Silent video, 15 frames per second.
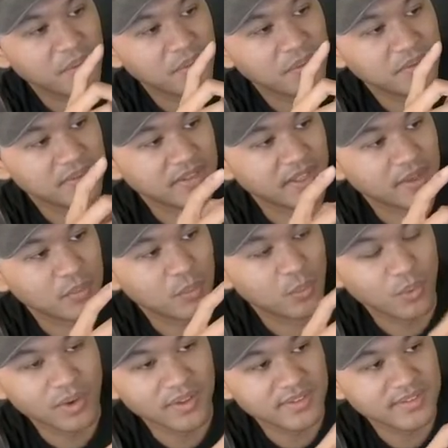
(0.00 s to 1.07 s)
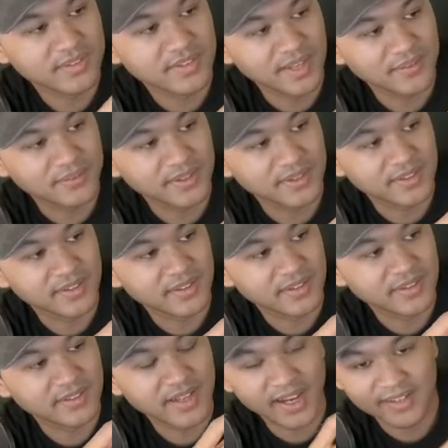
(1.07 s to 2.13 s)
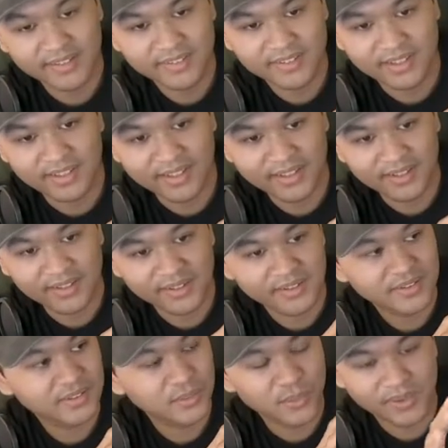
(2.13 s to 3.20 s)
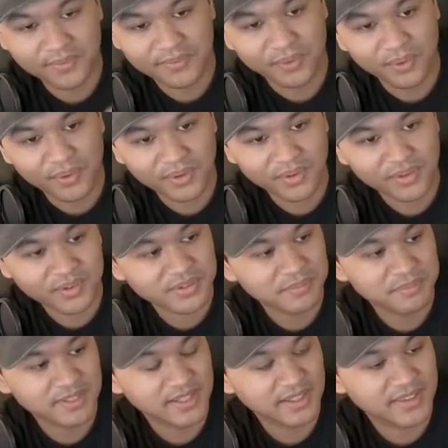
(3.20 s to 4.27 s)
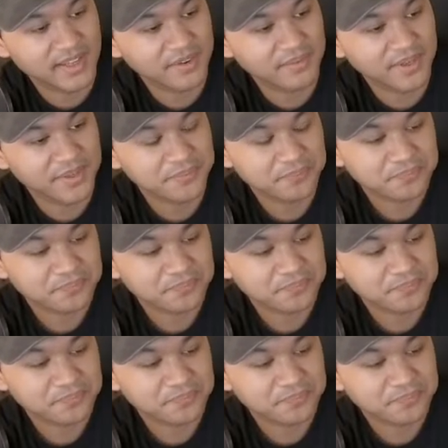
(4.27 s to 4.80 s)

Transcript: 1, 7, 19, 24 or something like that, right?